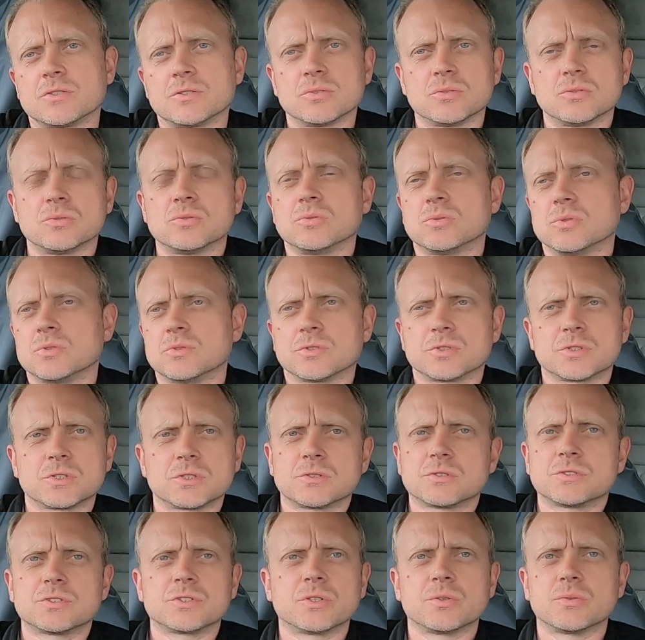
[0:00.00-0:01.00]
all
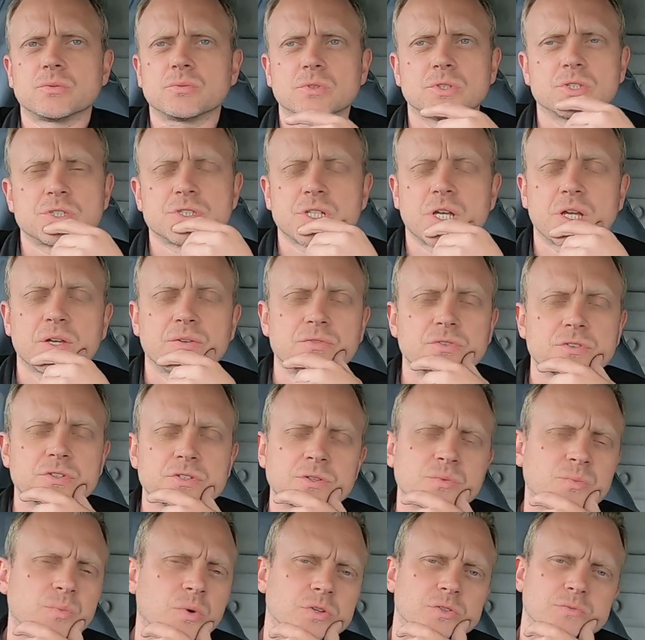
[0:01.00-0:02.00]
still as safe as
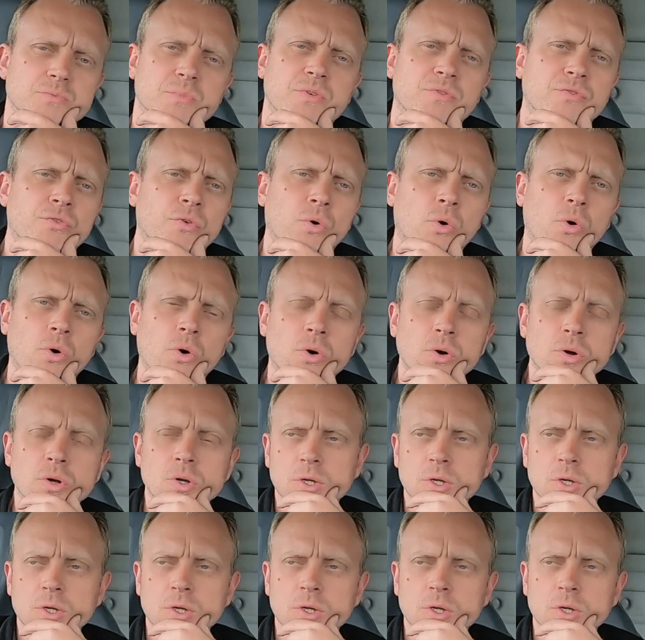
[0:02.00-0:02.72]
it was before.